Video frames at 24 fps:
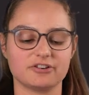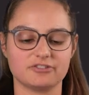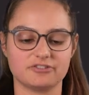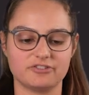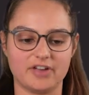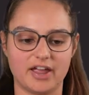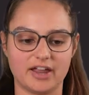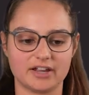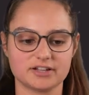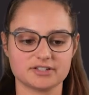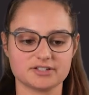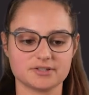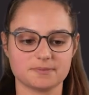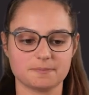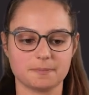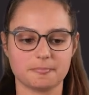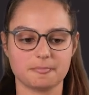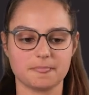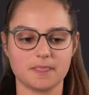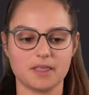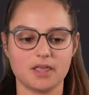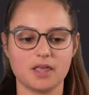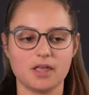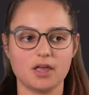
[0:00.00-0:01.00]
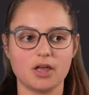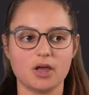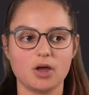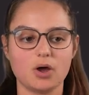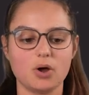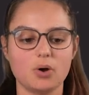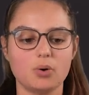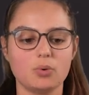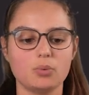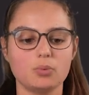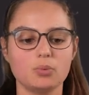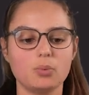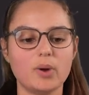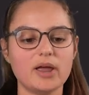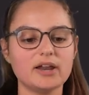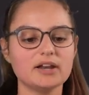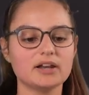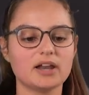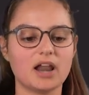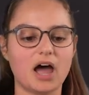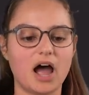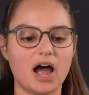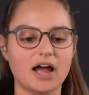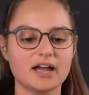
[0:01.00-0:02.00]
effect.
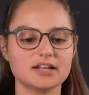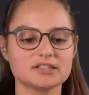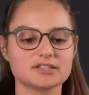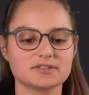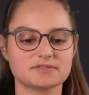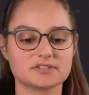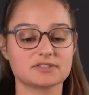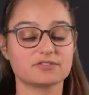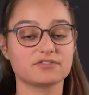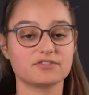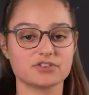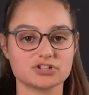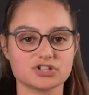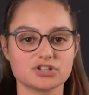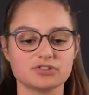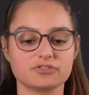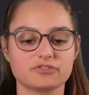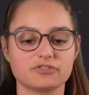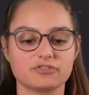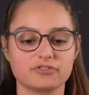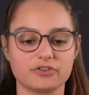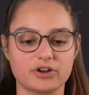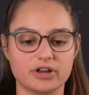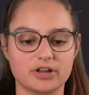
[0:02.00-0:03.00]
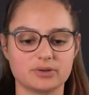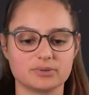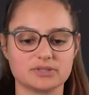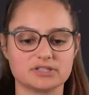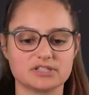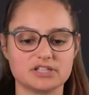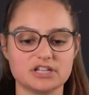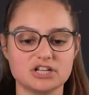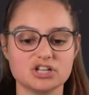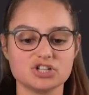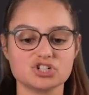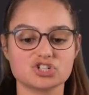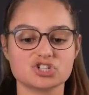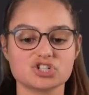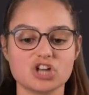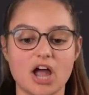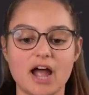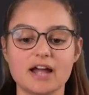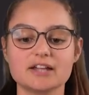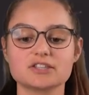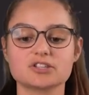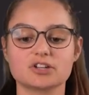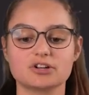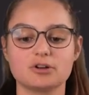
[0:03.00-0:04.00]
When light of sufficient frequency
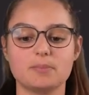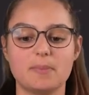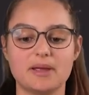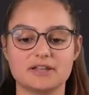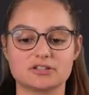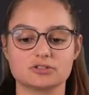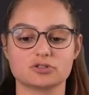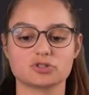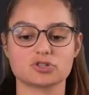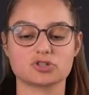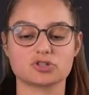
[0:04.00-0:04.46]
shines on a metal